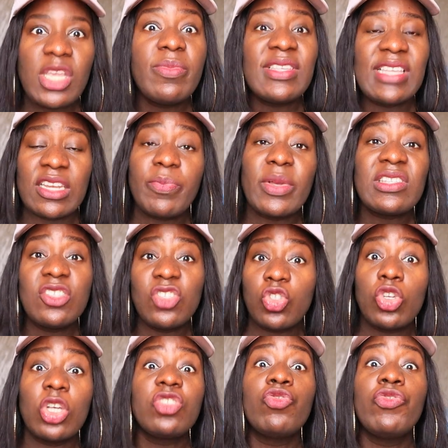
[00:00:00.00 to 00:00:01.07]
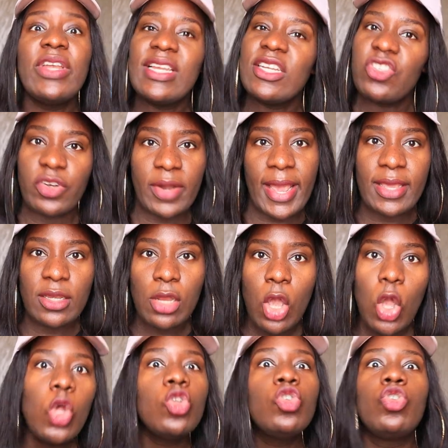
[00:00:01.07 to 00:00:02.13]
It means that the person is just really trying
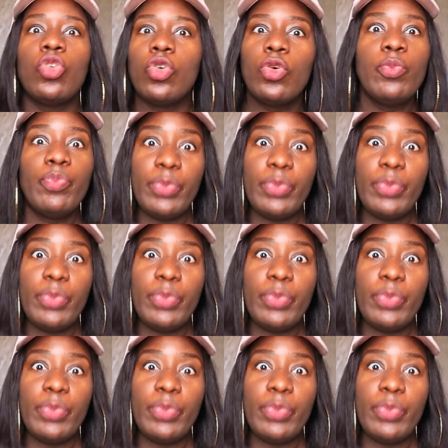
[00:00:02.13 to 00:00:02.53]
to